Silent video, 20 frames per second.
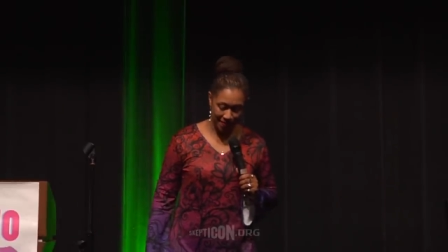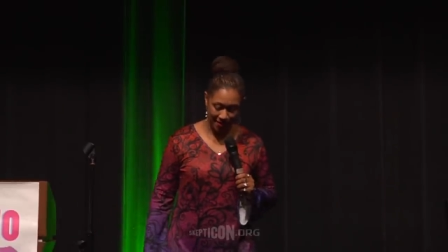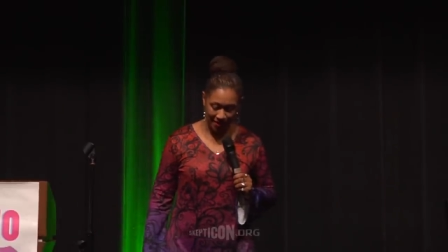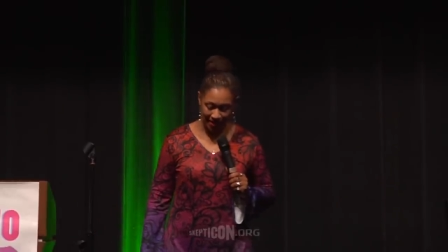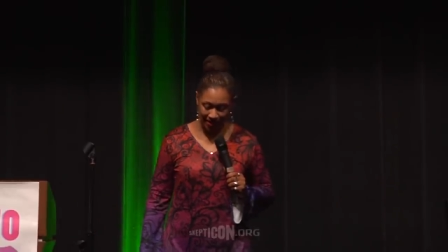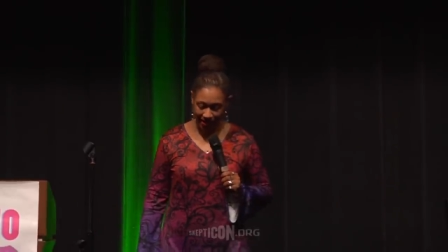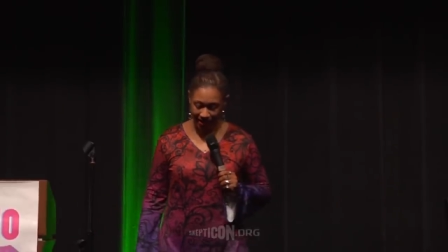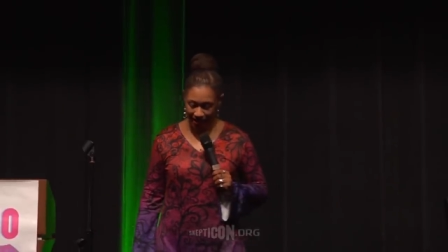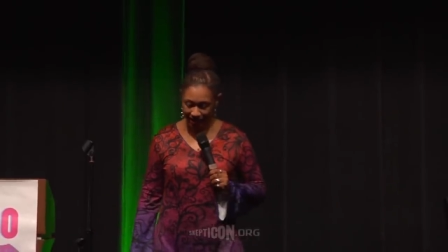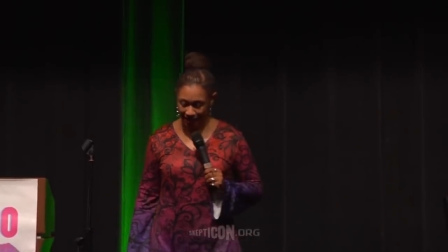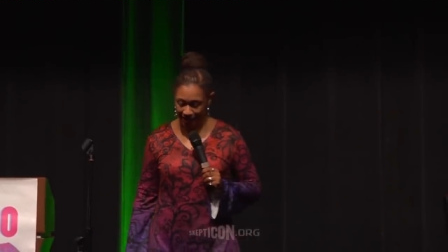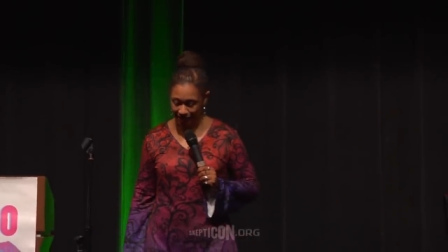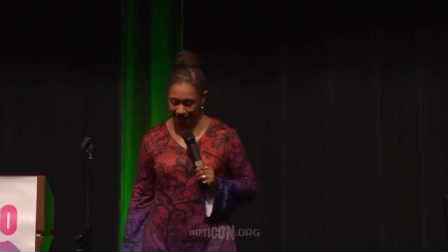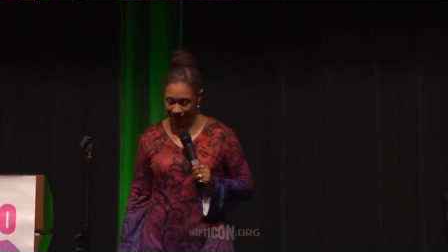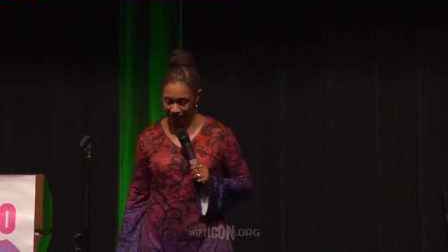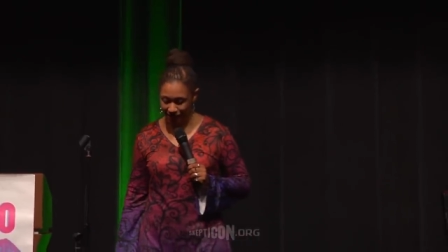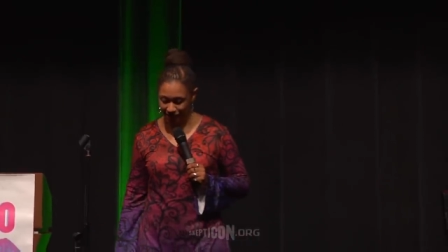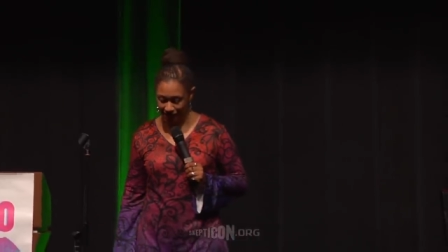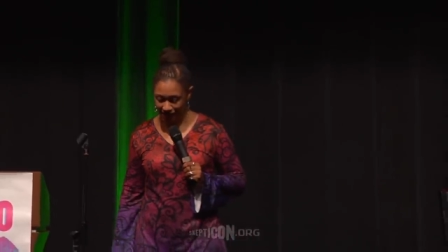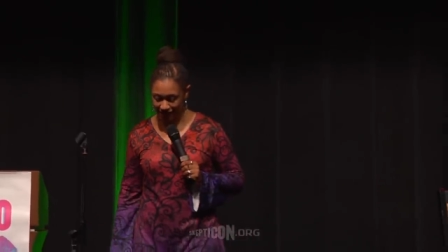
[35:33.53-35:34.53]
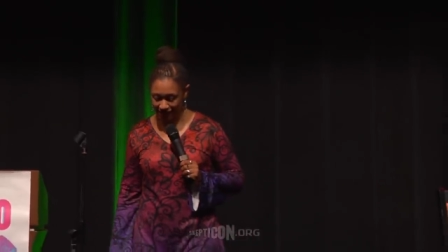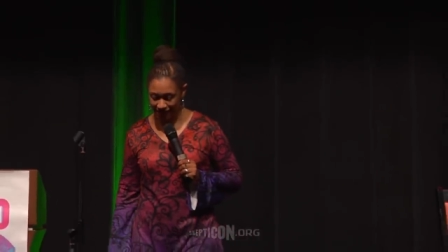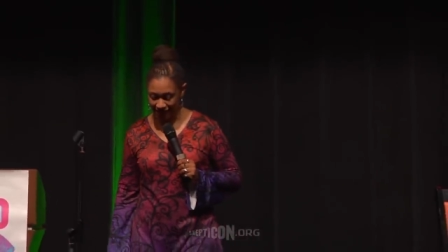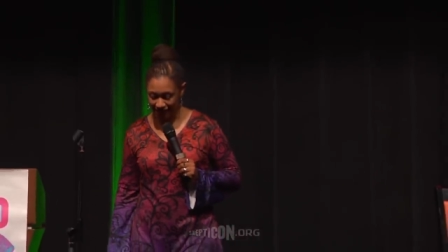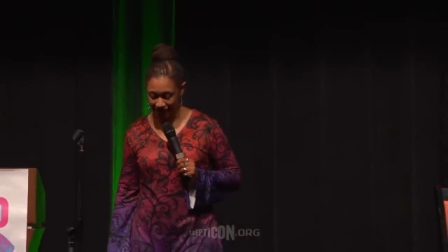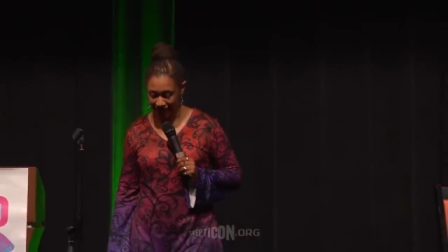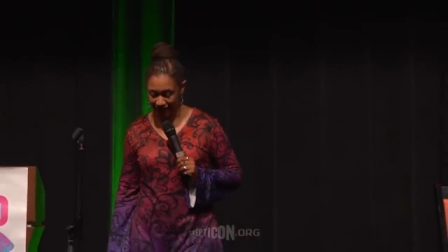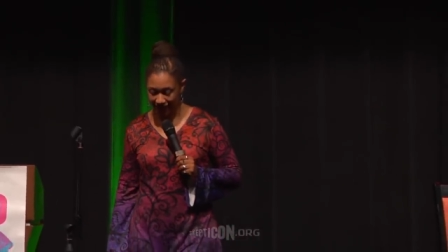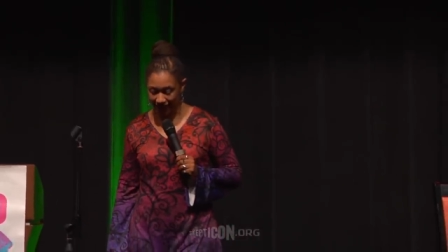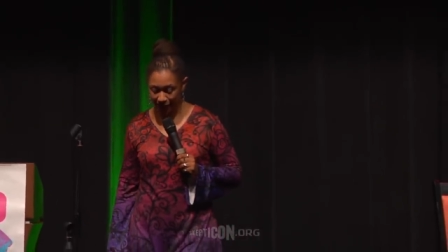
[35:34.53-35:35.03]
man, I am, uh,
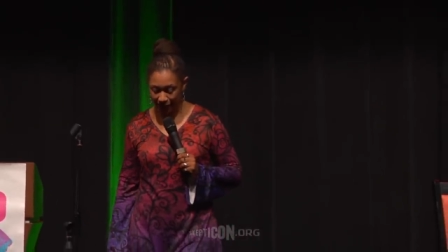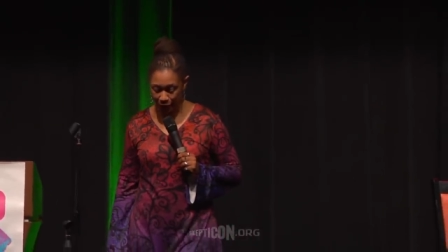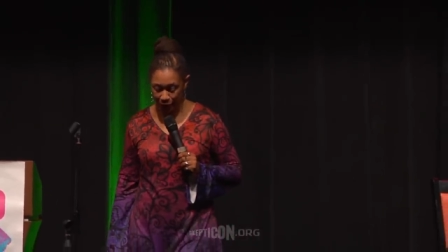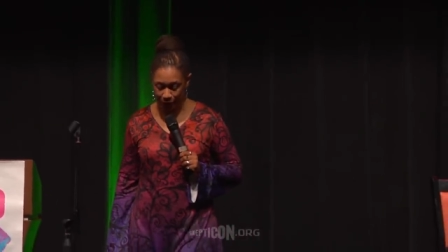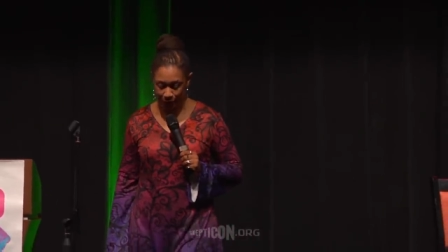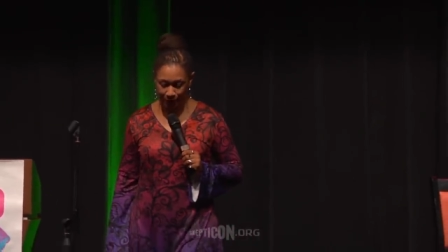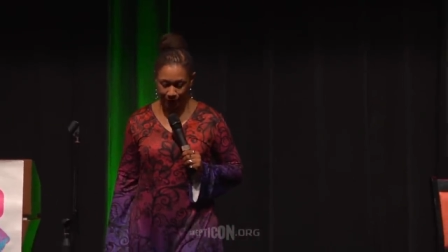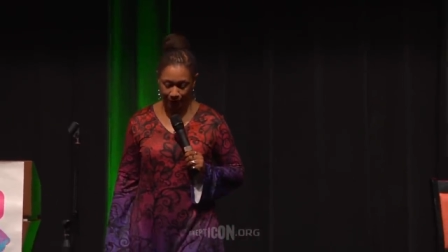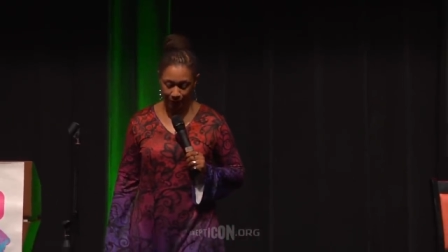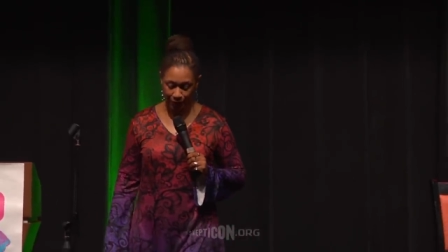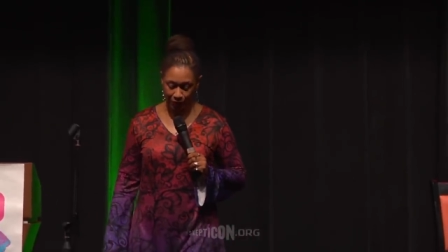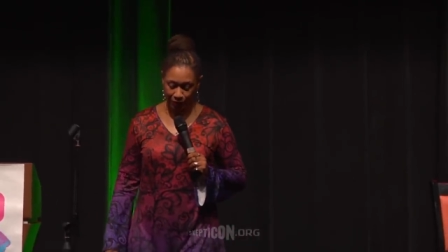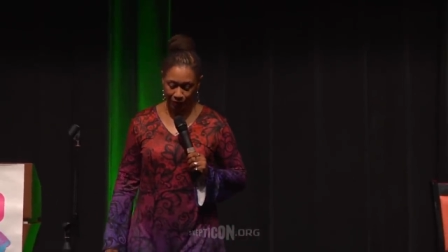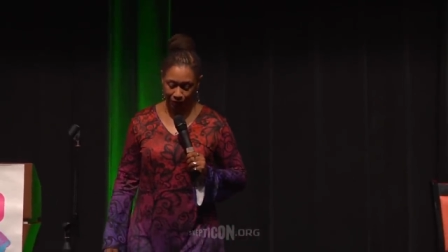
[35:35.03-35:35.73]
I am